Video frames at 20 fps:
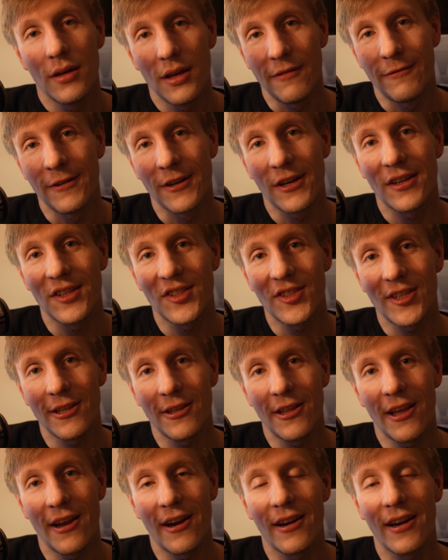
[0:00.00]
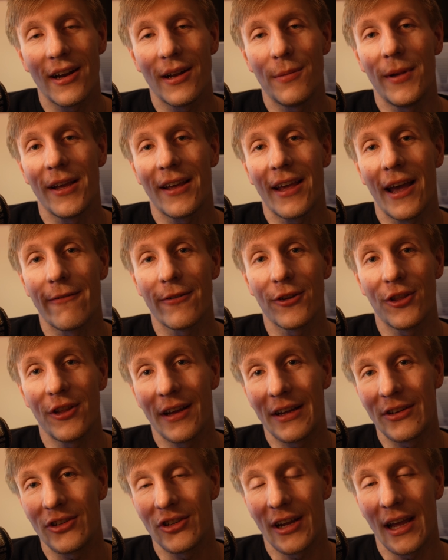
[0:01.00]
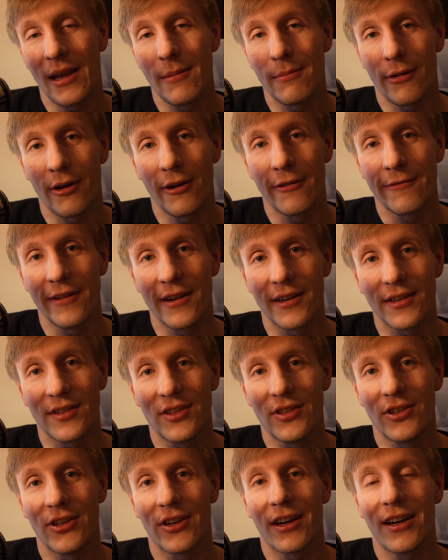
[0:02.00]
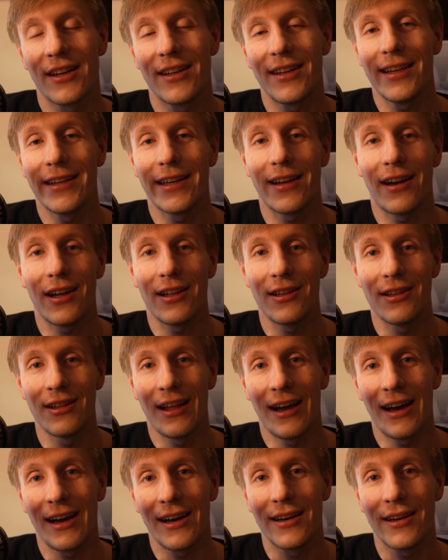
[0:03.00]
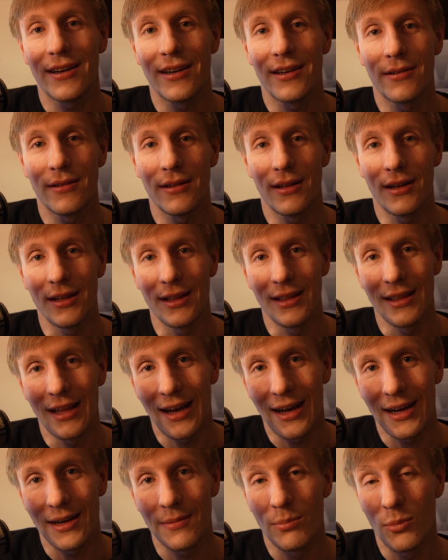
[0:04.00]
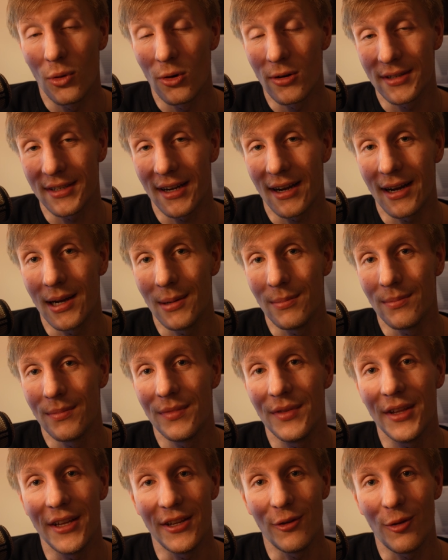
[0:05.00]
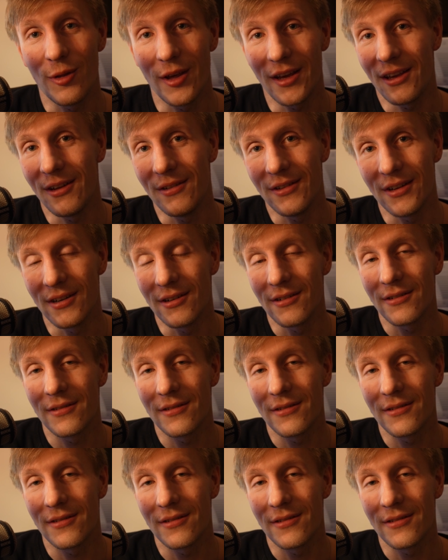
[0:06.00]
If you're going to sit there and make everything in your game perfect, you're going to need a lot more time than you think you do.